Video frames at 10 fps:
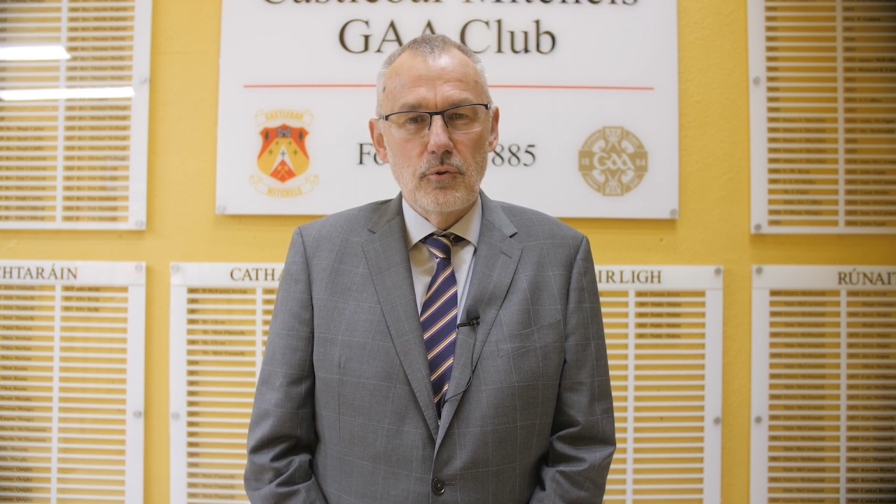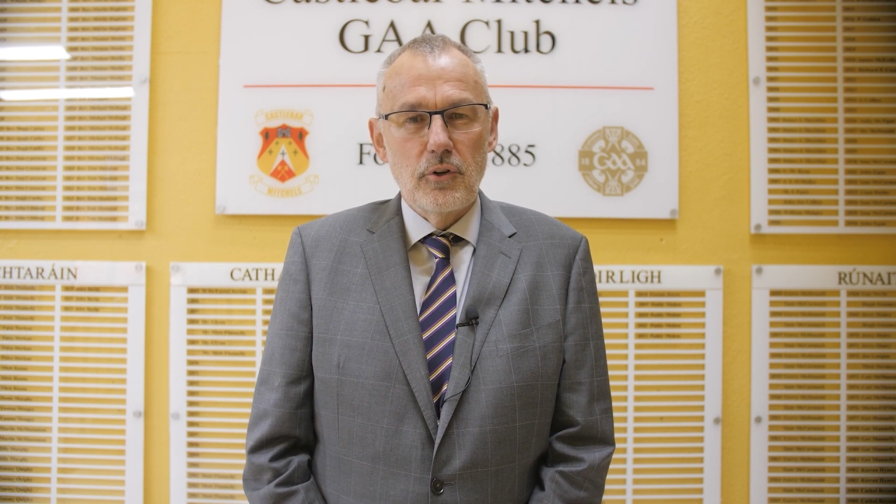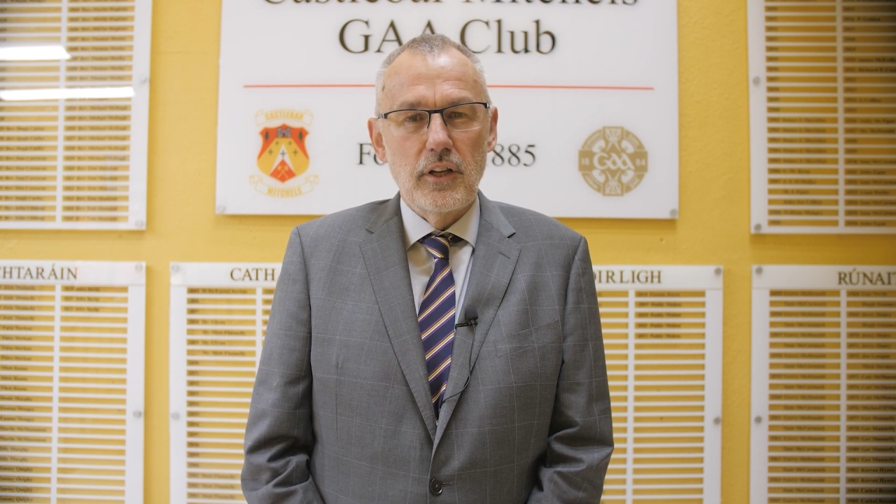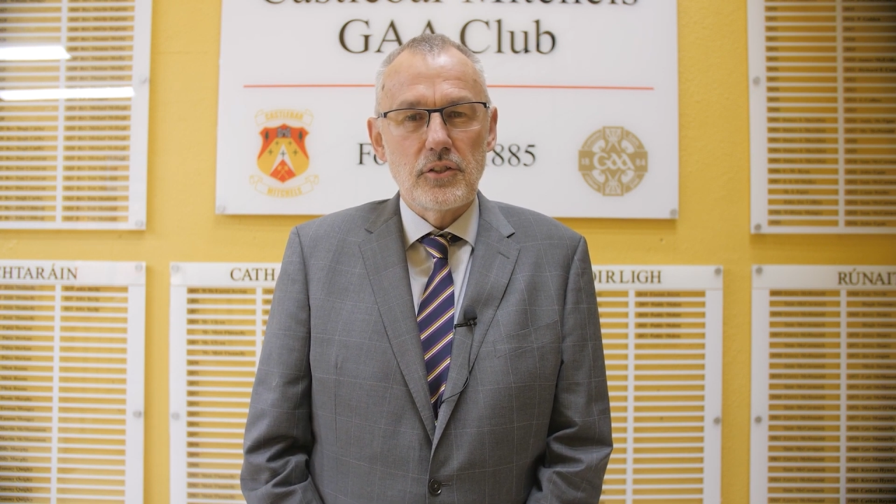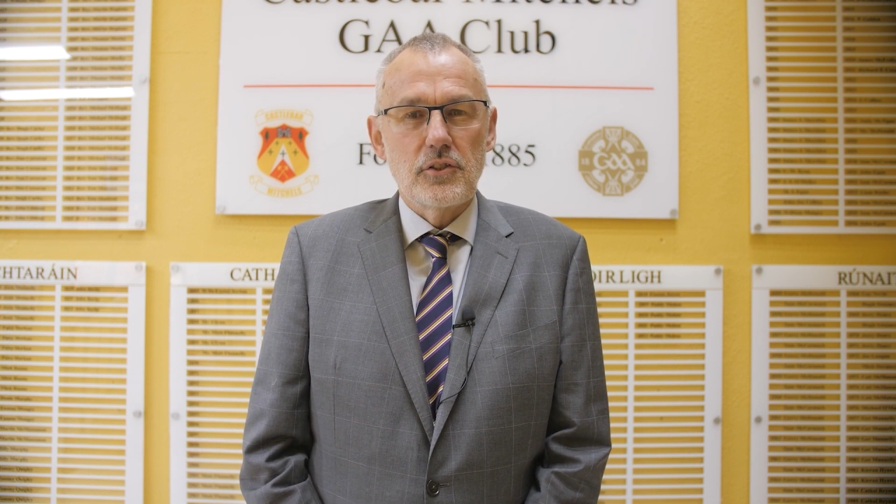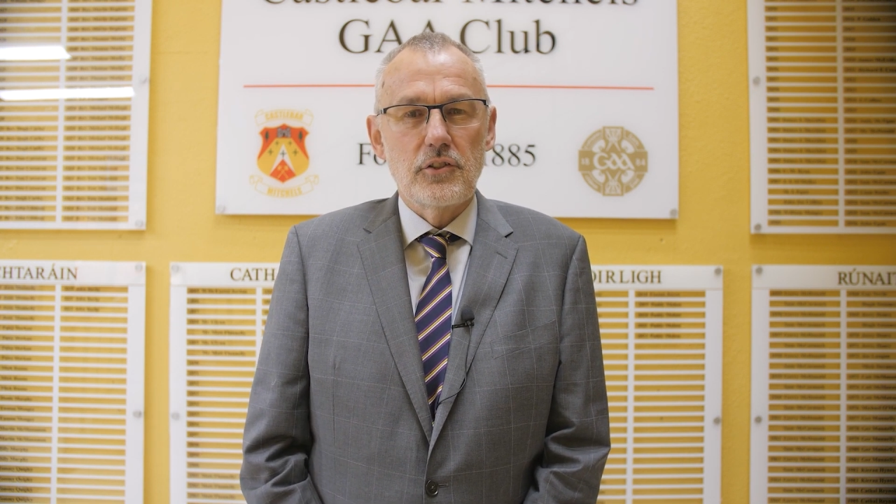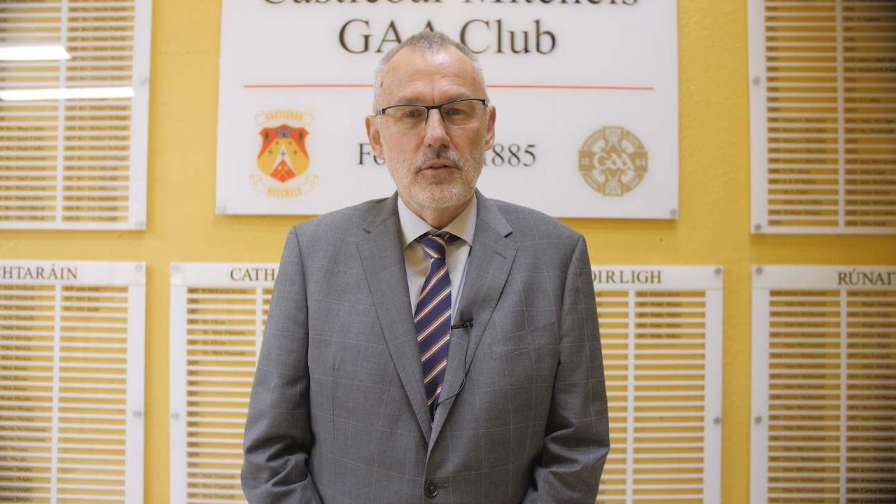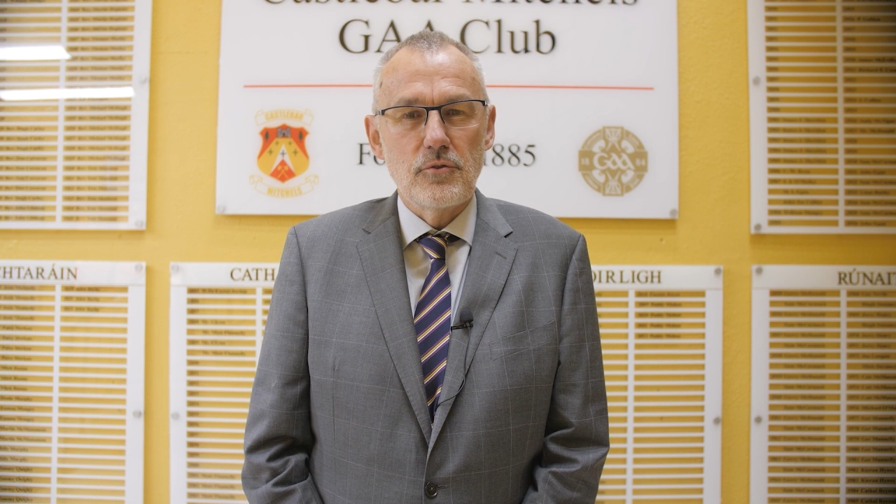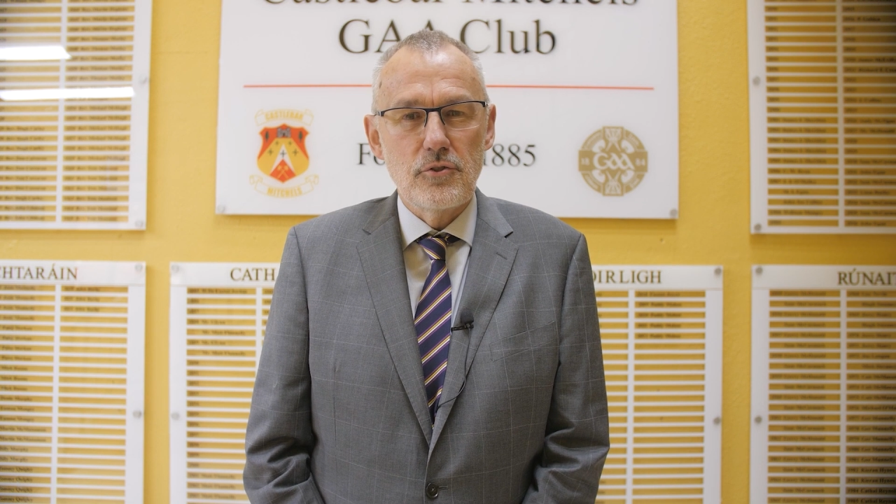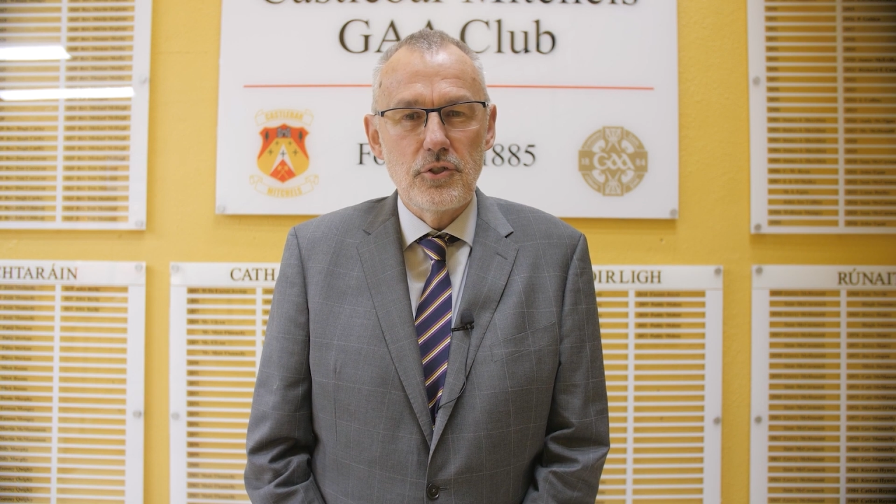greats in
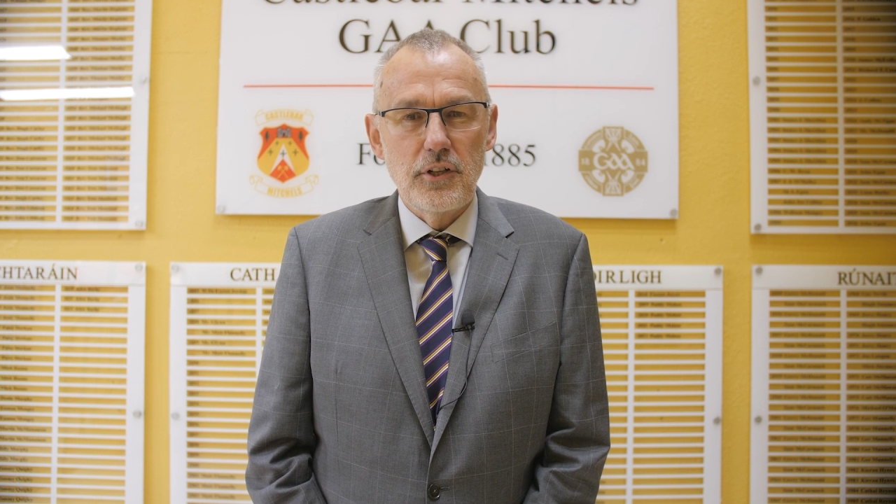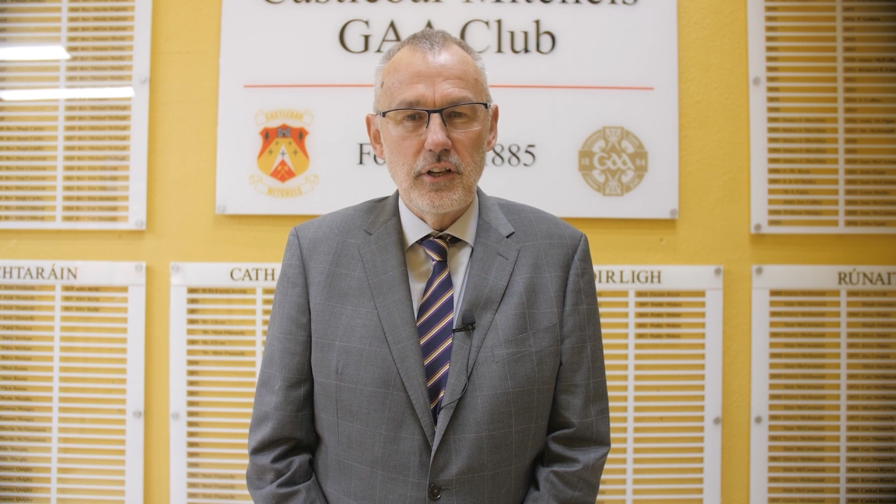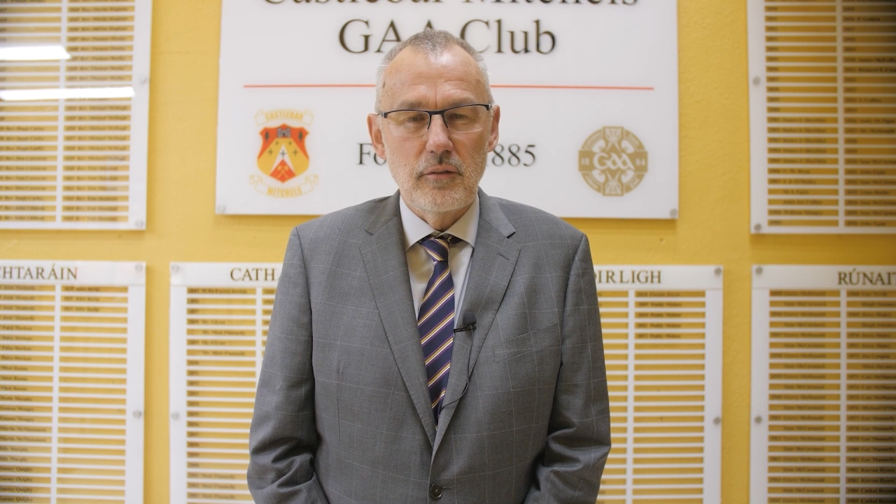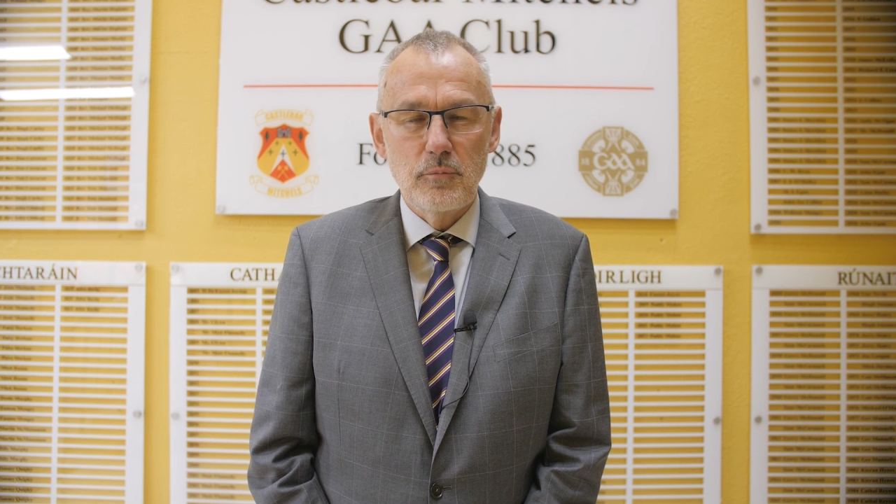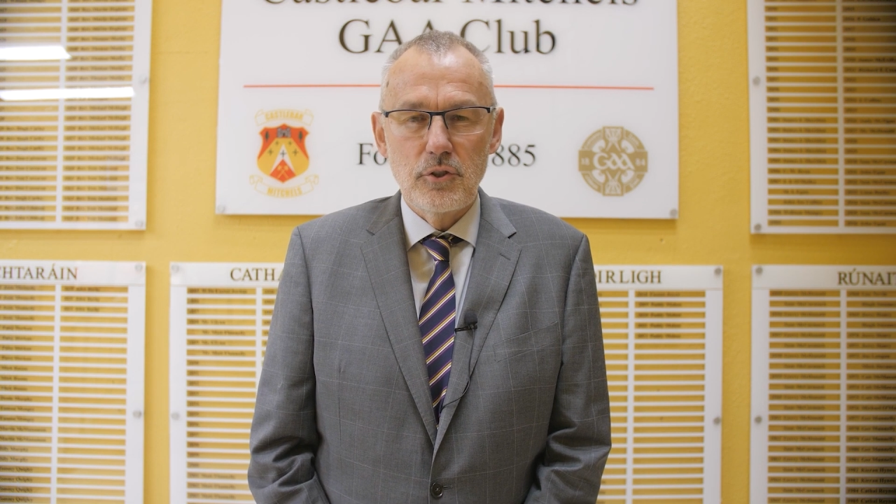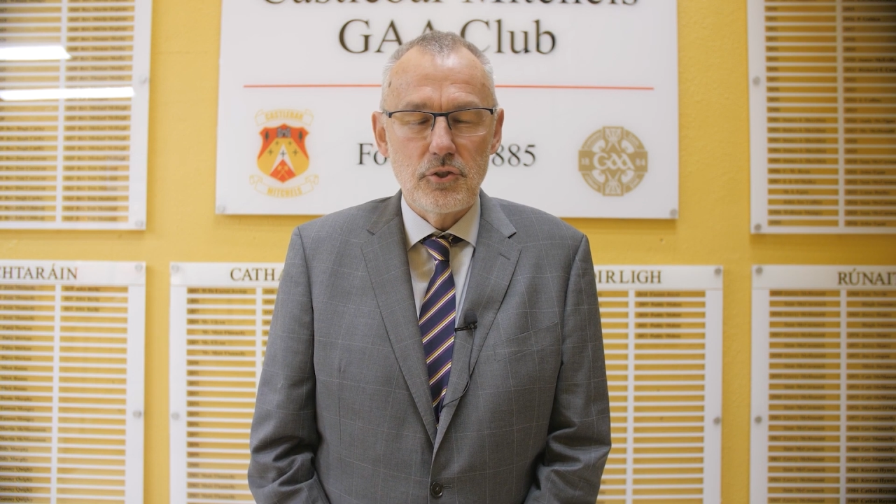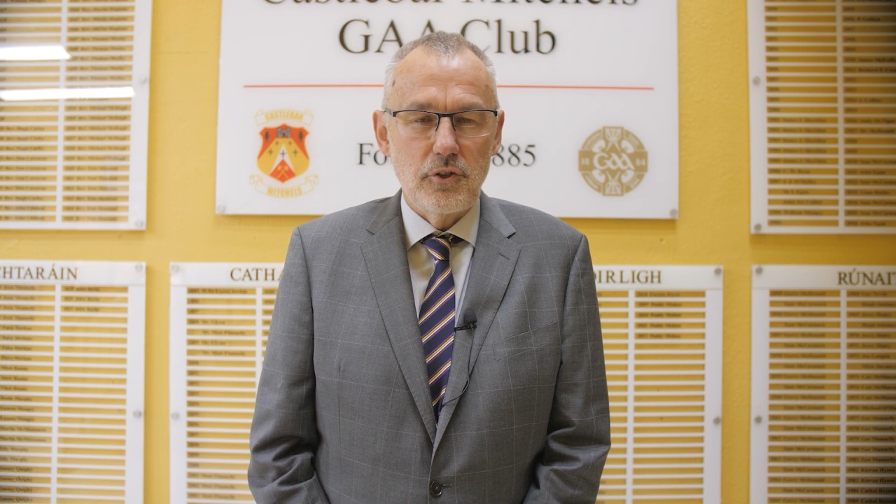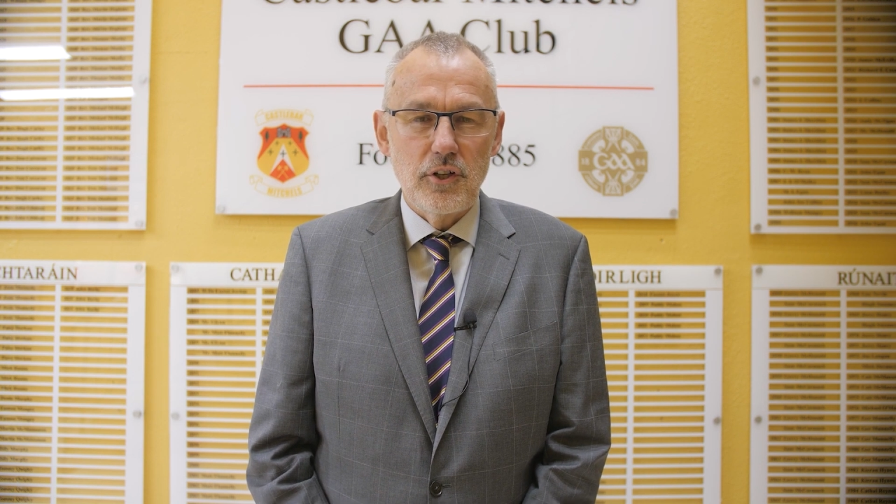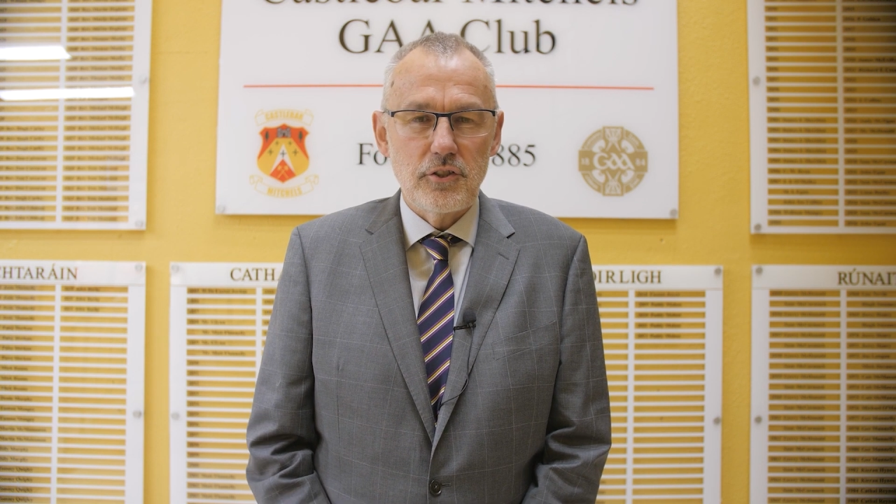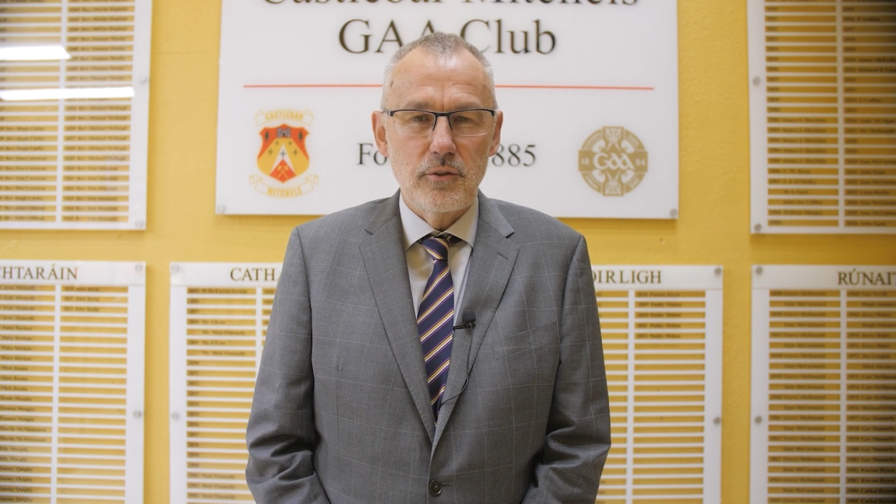terms of GAA administration,